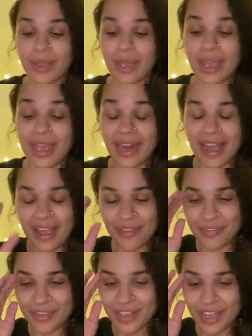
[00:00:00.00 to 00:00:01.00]
and I
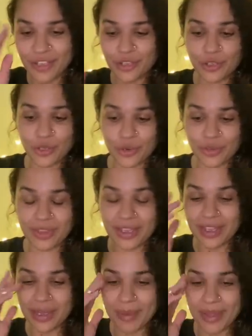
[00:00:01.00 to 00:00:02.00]
feel like you're
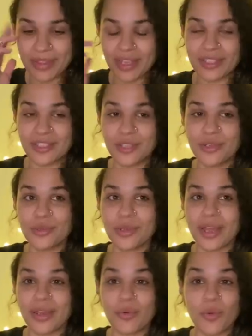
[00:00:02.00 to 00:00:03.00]
thinking about that too.
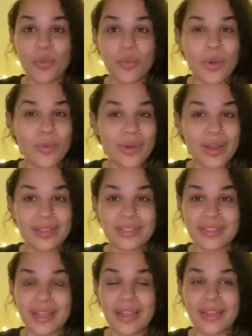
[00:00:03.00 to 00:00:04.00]
Like, well, what would I
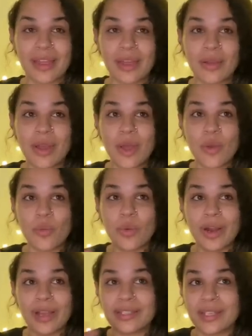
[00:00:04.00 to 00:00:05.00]
say? Like,
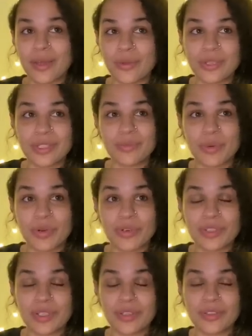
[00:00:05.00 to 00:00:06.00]
would I tell this
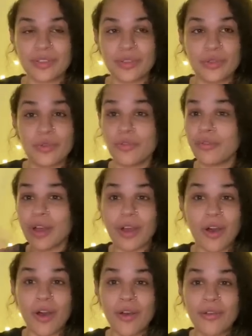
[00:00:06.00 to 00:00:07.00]
person to fuck
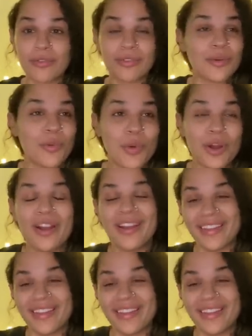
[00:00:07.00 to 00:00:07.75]
off? Or,